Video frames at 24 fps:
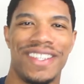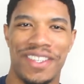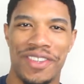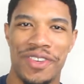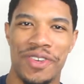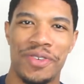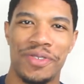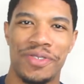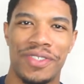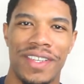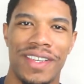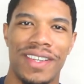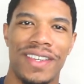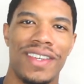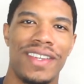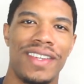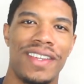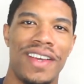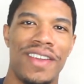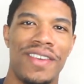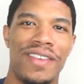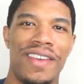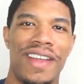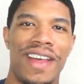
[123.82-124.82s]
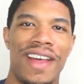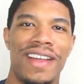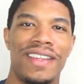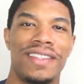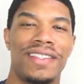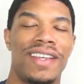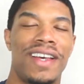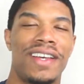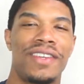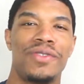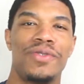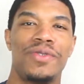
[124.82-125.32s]
you know what I'm saying, cut down on that
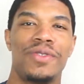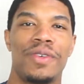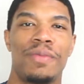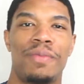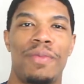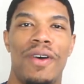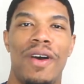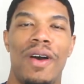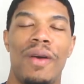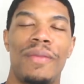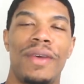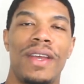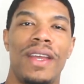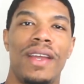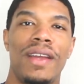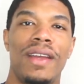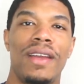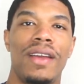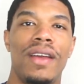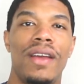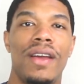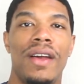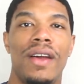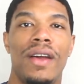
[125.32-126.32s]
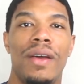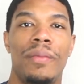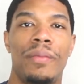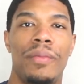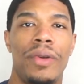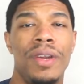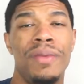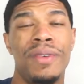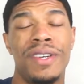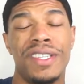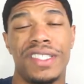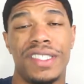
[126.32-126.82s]
is I use a pomade
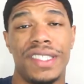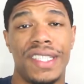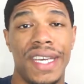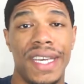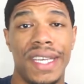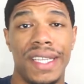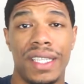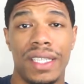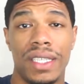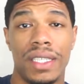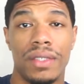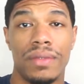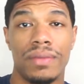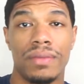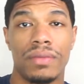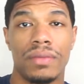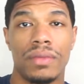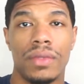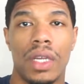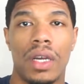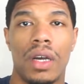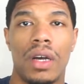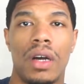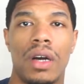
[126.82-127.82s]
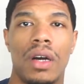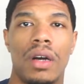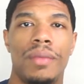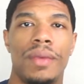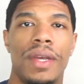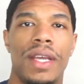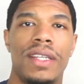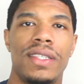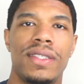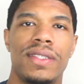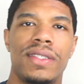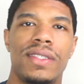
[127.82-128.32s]
pretty much daily.
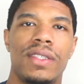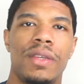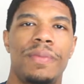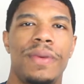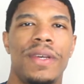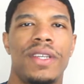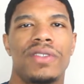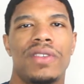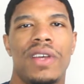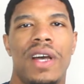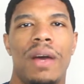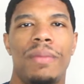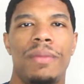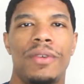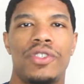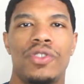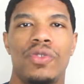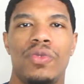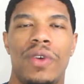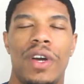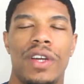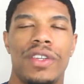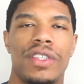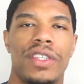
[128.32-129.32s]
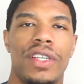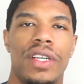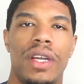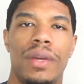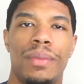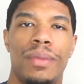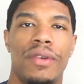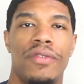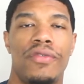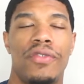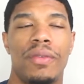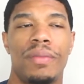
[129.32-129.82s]
It just depends on how much you wash your
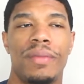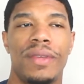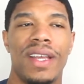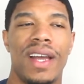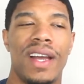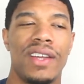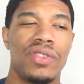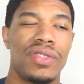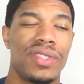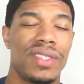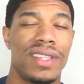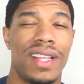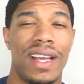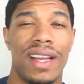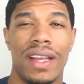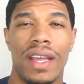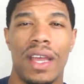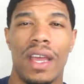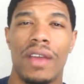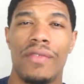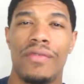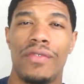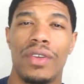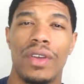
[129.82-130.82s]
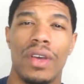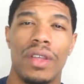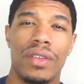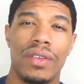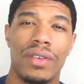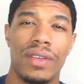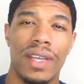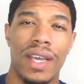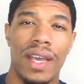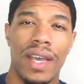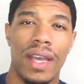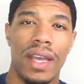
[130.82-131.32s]
hair, but for me, I use it like every
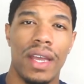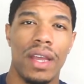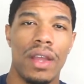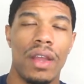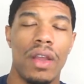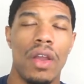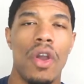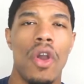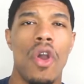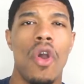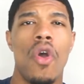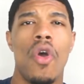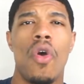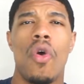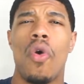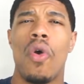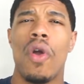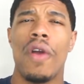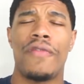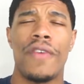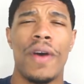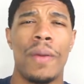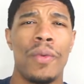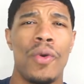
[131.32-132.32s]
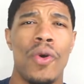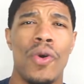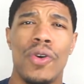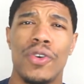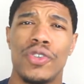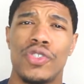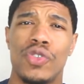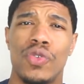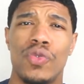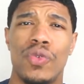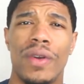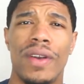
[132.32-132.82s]
other day, or if I'm
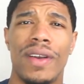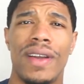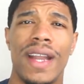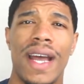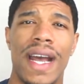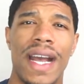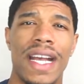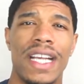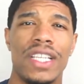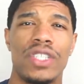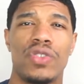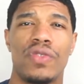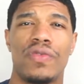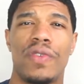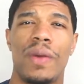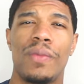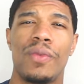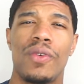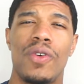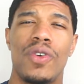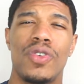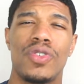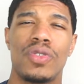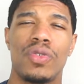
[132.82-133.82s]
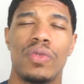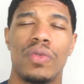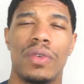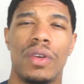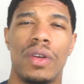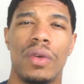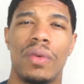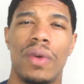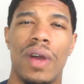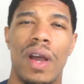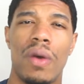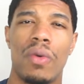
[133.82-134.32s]
going somewhere nice, if I'm going
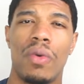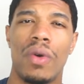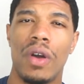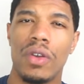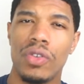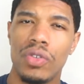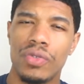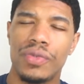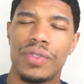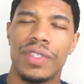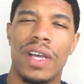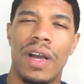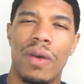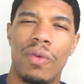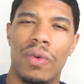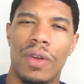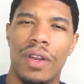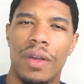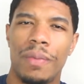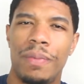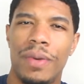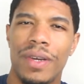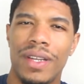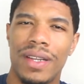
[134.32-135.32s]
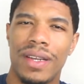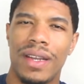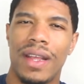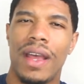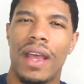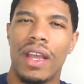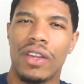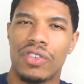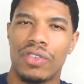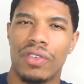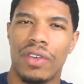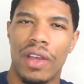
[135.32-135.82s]
somewhere wild, you know what I'm saying, I wanna put in the
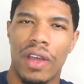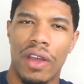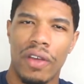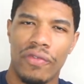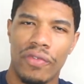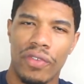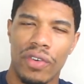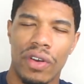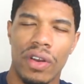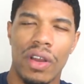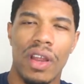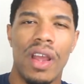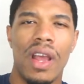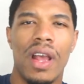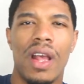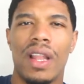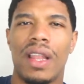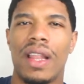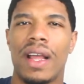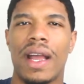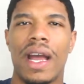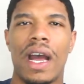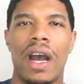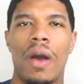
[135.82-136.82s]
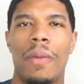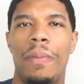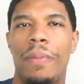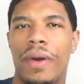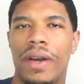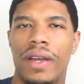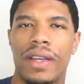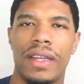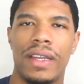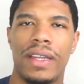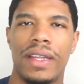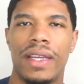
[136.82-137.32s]
extra effort, like I'll
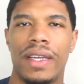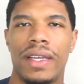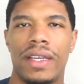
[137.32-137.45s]
put it